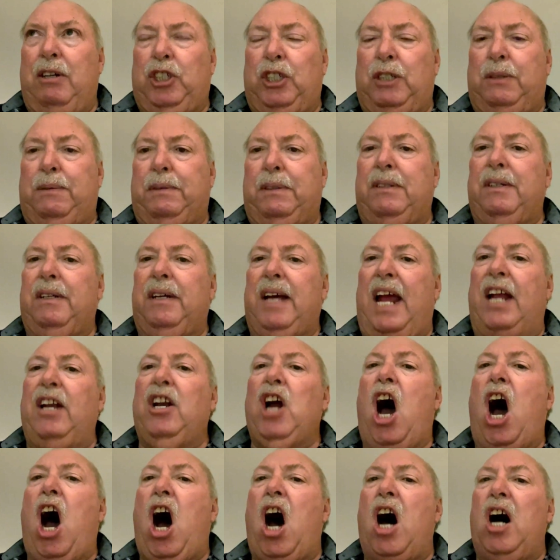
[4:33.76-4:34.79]
just
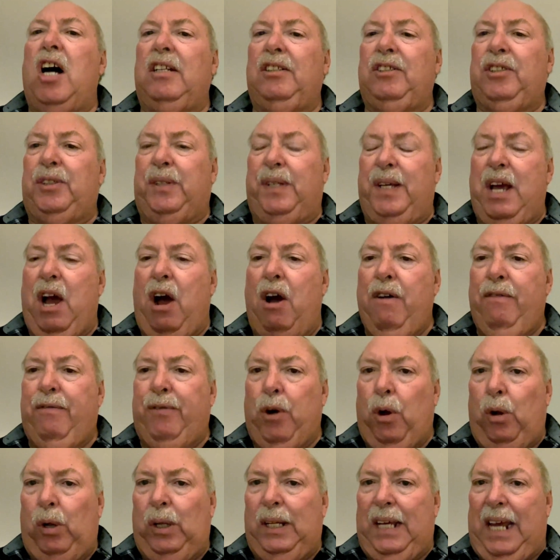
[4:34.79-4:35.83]
enhance the
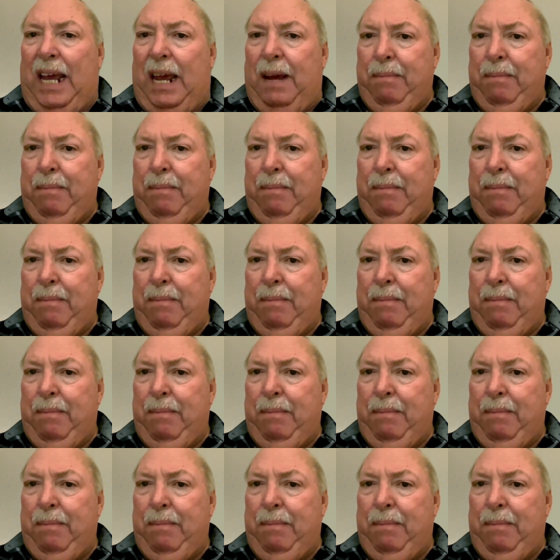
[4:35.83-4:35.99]
overall